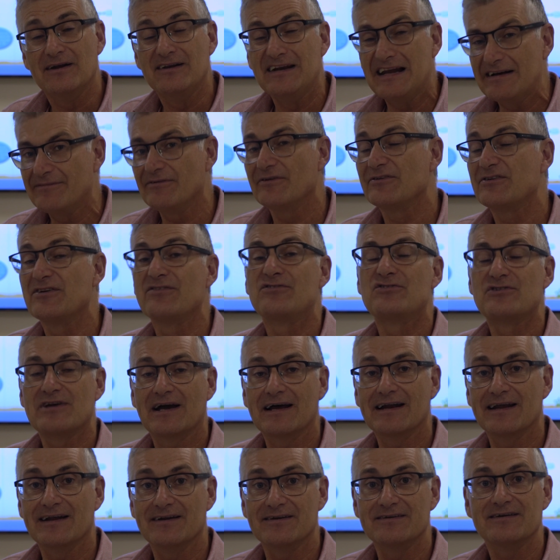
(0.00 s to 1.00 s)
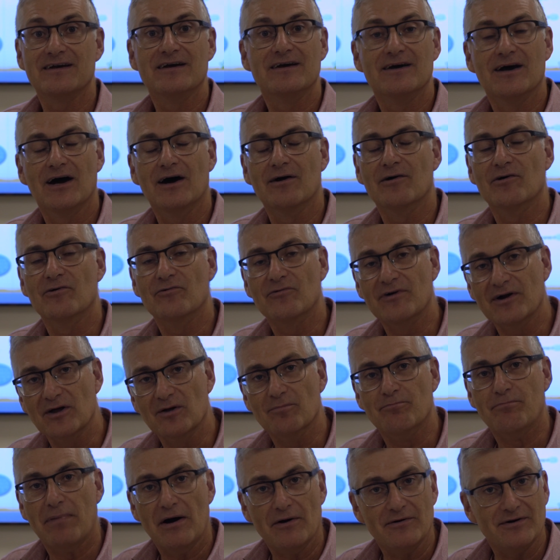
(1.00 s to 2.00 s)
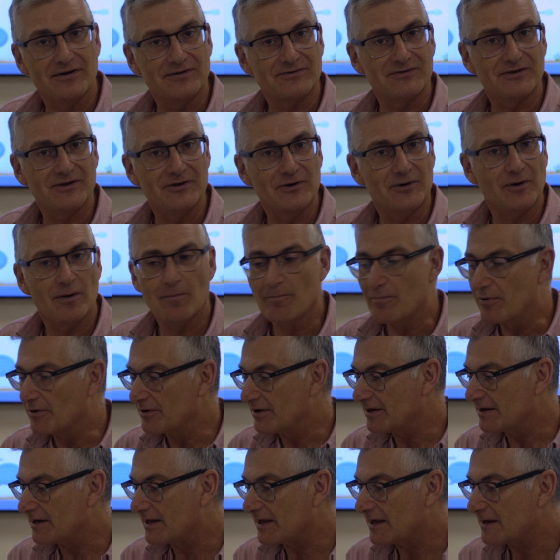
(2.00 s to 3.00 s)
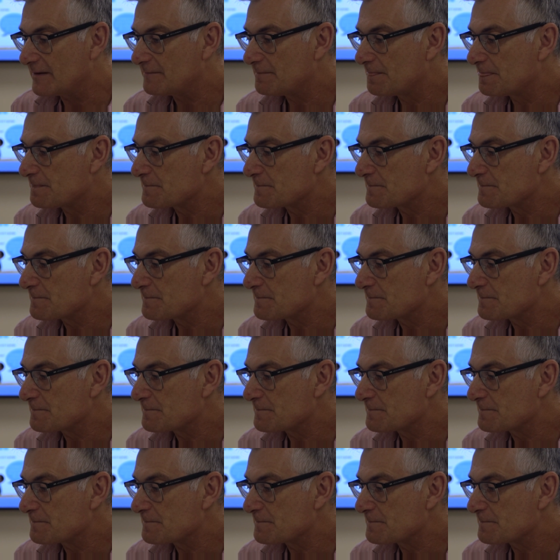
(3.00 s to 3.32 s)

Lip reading: levels of challenge are a real bonus that you can put in here.